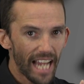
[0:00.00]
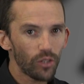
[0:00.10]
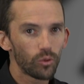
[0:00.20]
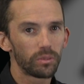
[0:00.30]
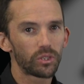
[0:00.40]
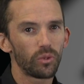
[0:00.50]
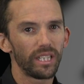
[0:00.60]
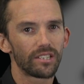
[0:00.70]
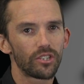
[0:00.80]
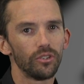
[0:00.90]
angle
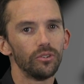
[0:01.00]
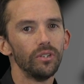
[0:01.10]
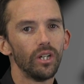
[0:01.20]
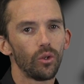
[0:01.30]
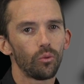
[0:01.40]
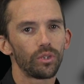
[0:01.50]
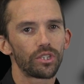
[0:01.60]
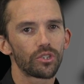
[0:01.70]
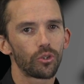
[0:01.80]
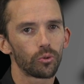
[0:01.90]
between the two,
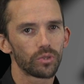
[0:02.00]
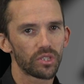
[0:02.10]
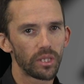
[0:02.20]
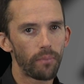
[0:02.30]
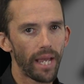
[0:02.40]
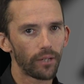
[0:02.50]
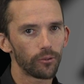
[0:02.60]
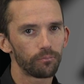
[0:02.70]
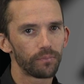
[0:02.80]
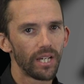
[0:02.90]
which is called slip angle.